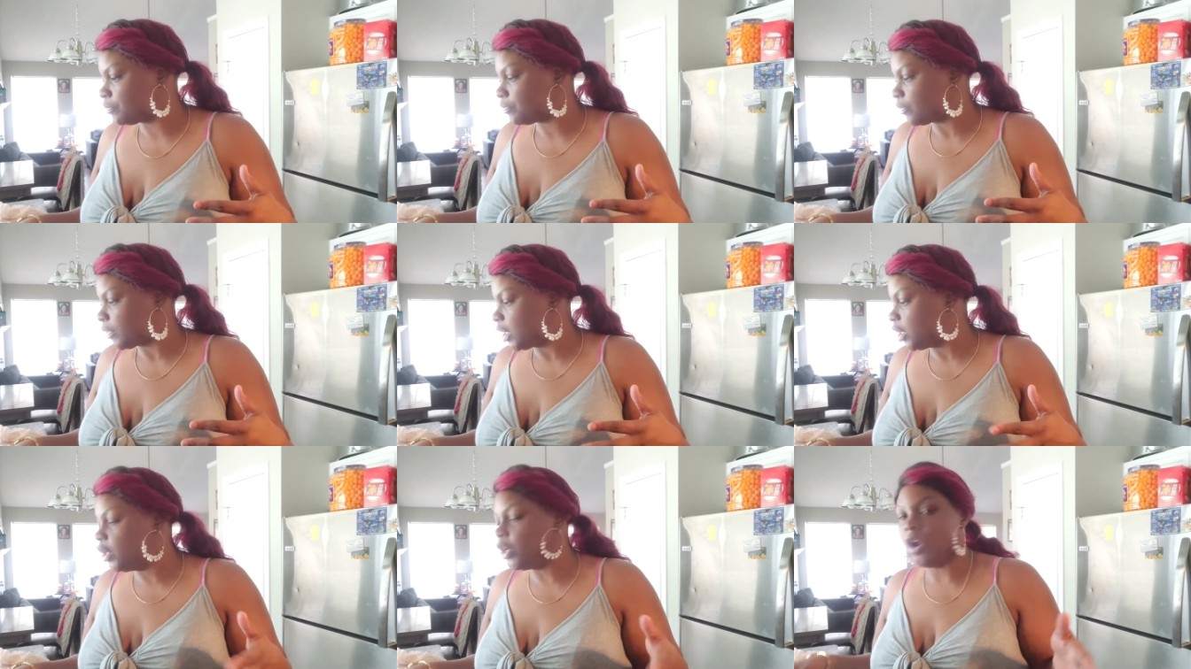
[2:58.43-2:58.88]

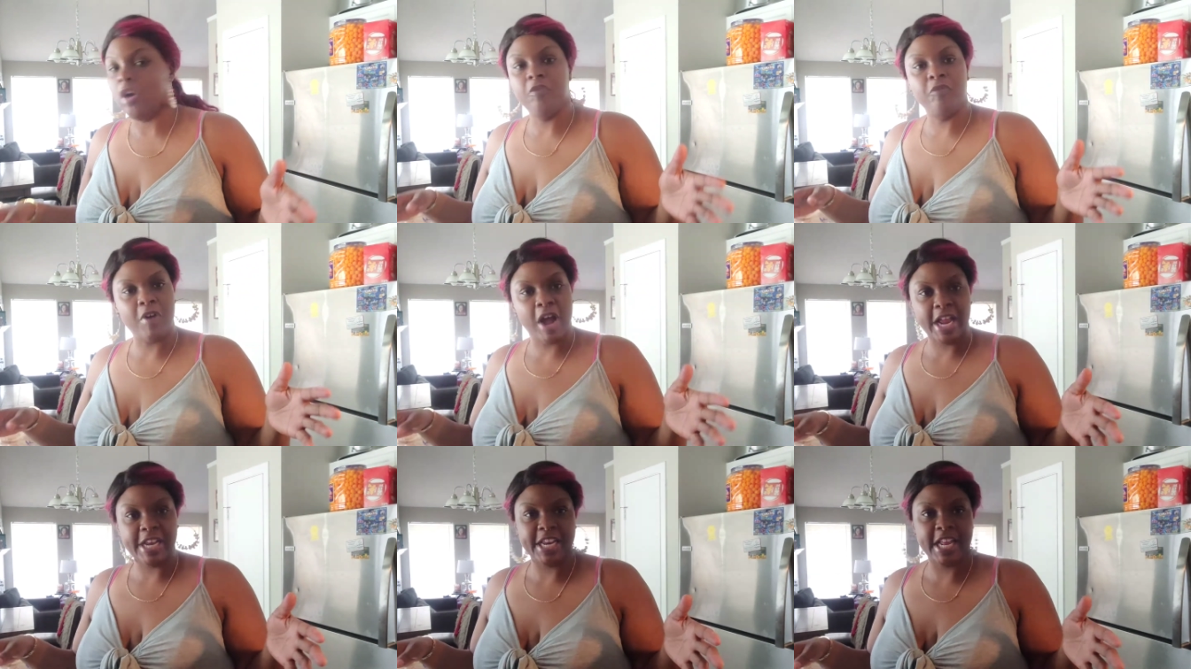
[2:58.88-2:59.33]
you know,
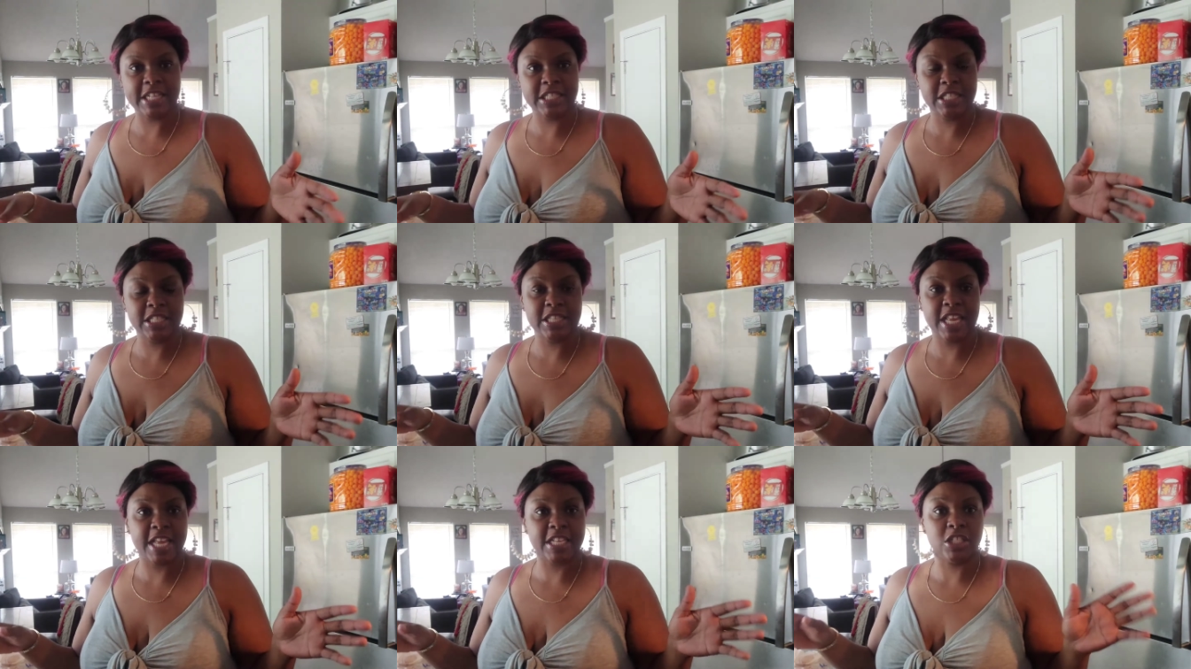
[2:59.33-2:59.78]

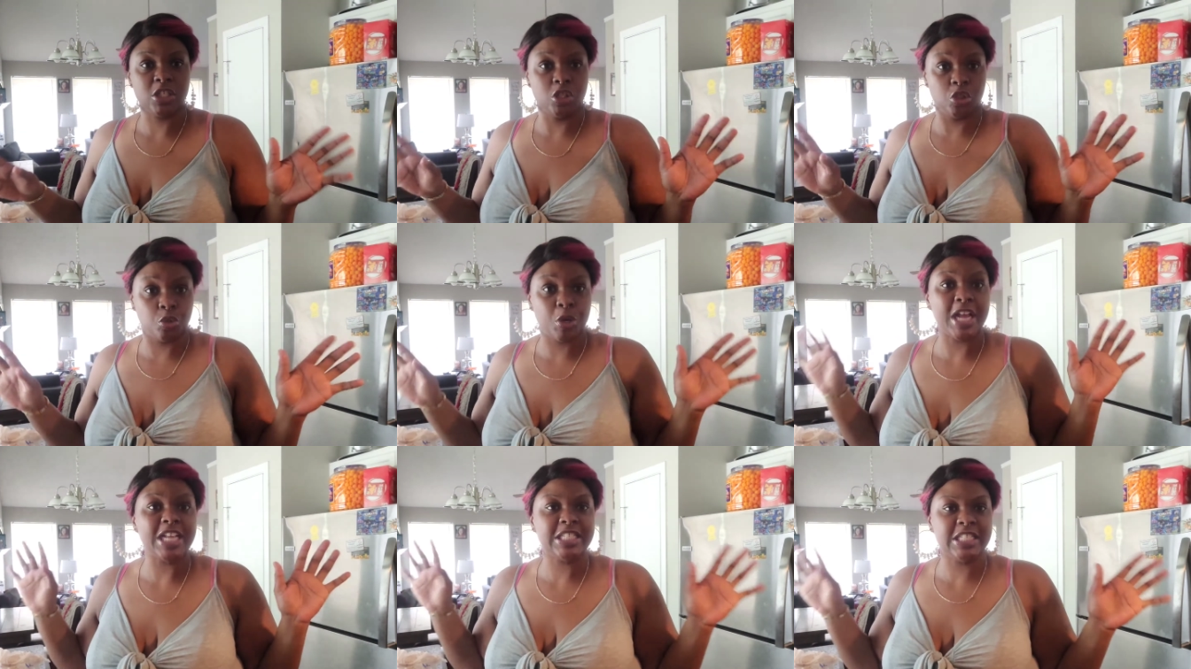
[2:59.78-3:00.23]
finances has
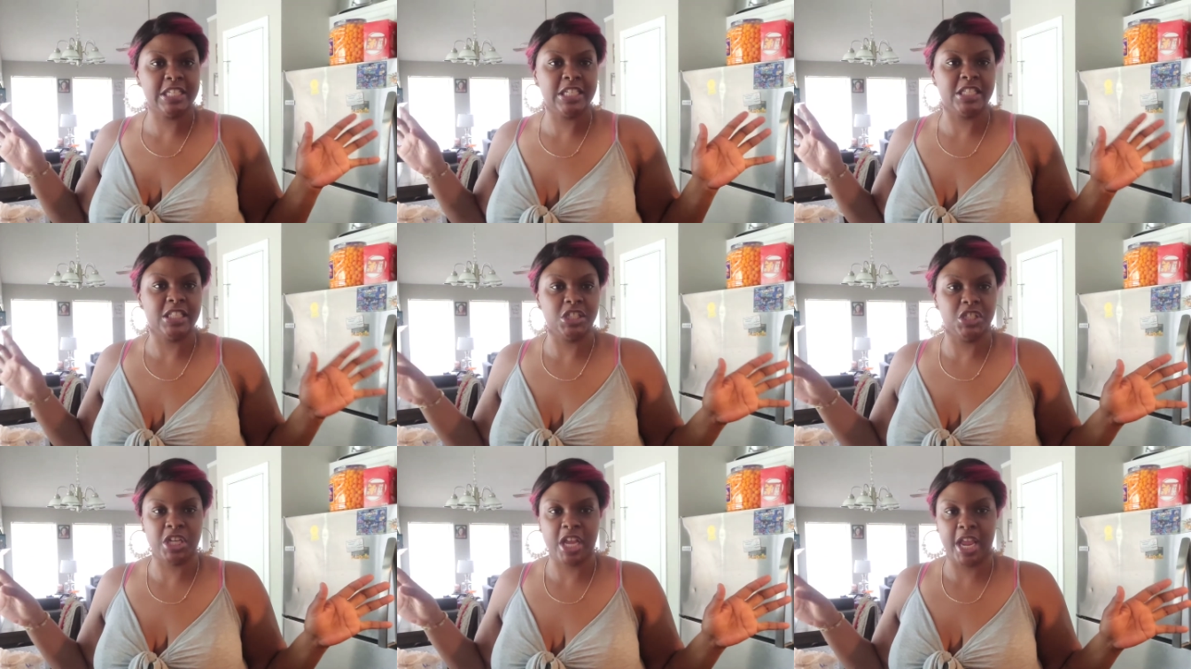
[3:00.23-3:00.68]

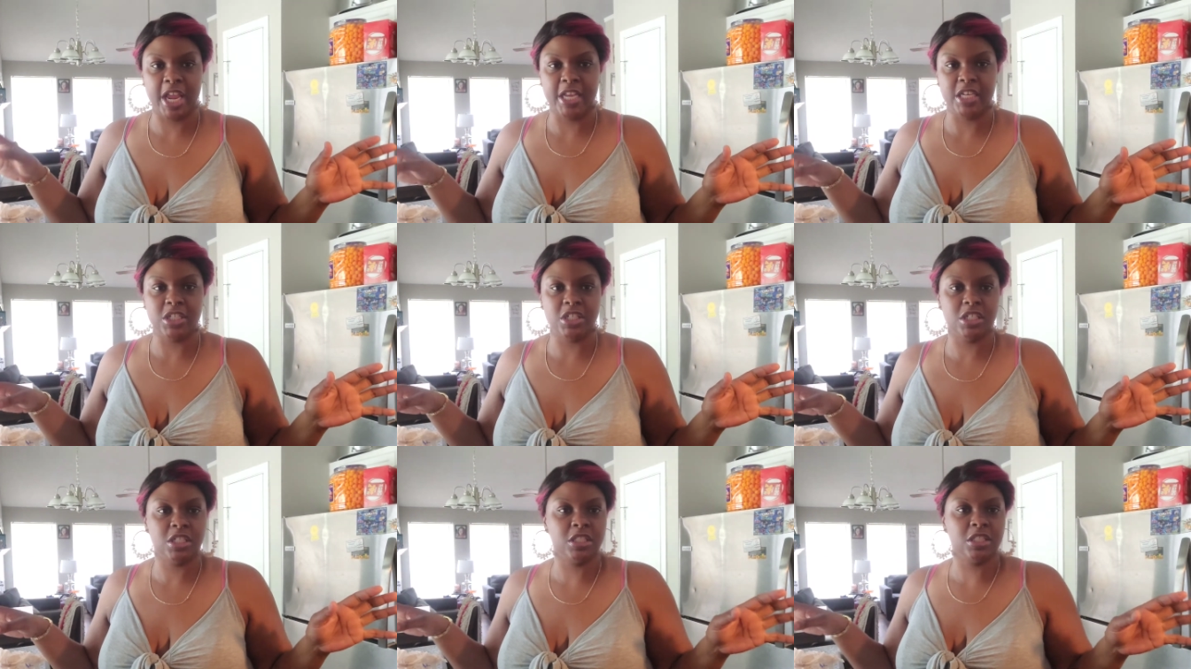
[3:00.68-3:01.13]
drastically
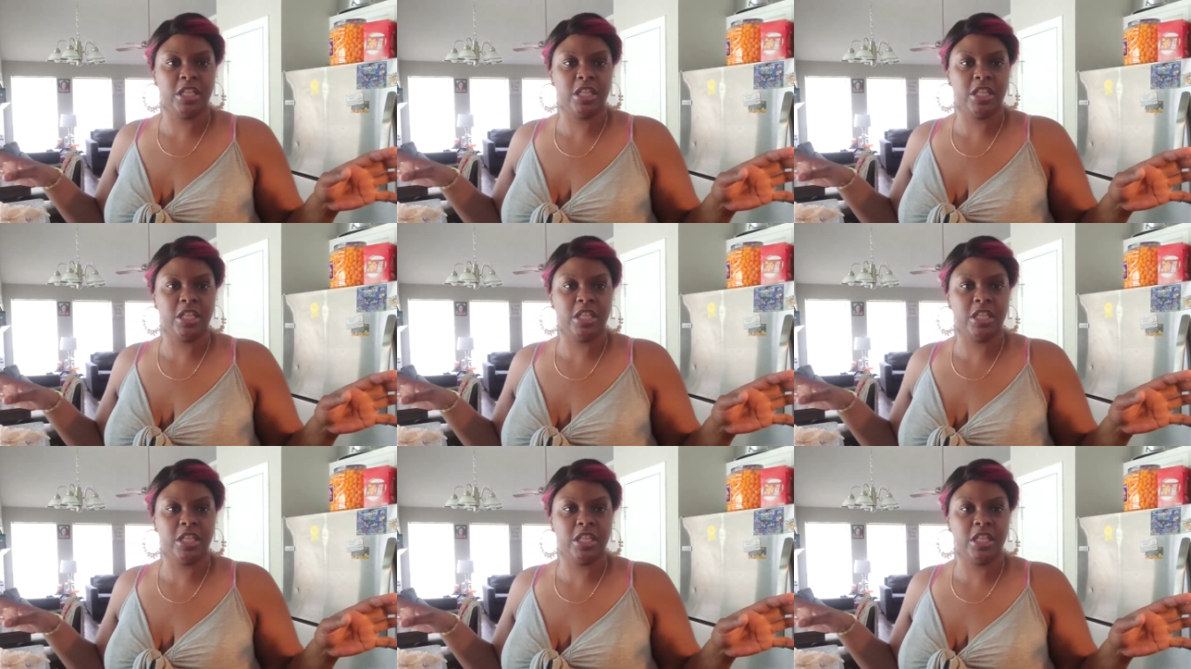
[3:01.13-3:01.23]
changed. The